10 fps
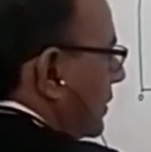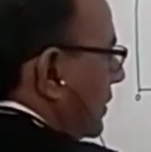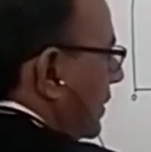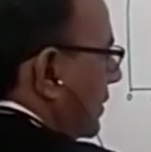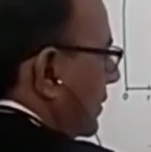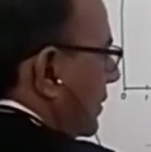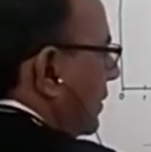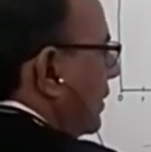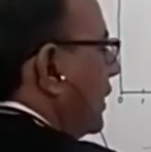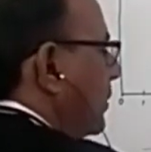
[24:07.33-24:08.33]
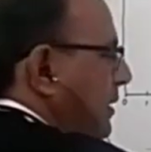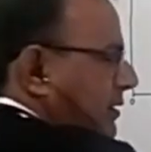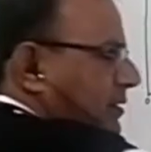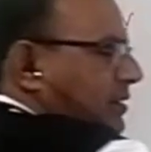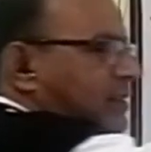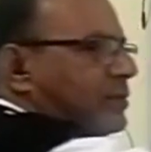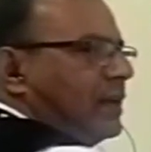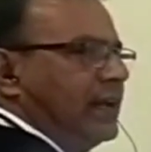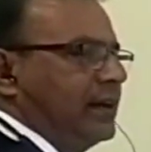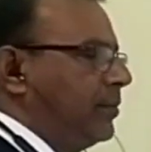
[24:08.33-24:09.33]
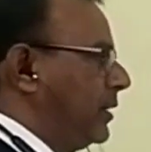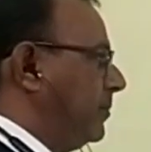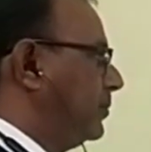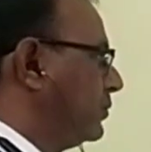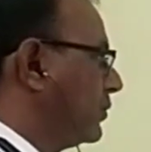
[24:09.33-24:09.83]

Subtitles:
6. It means this is one line number.